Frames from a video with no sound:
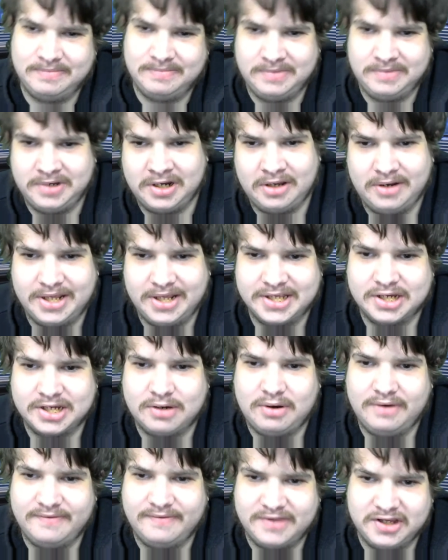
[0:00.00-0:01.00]
you know, let's
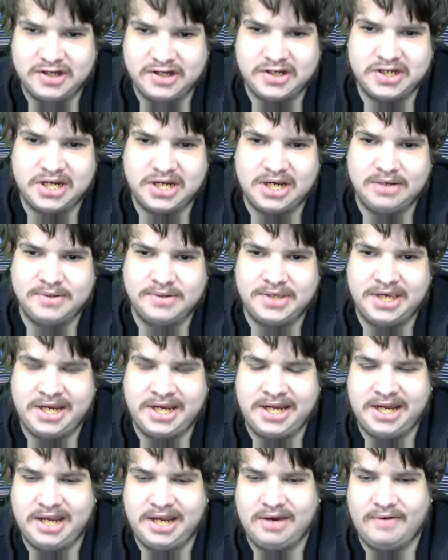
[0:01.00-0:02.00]
go over to Chelsea
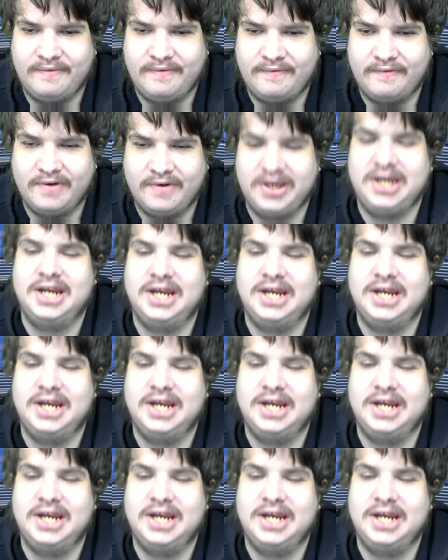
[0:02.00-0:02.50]
and now Frank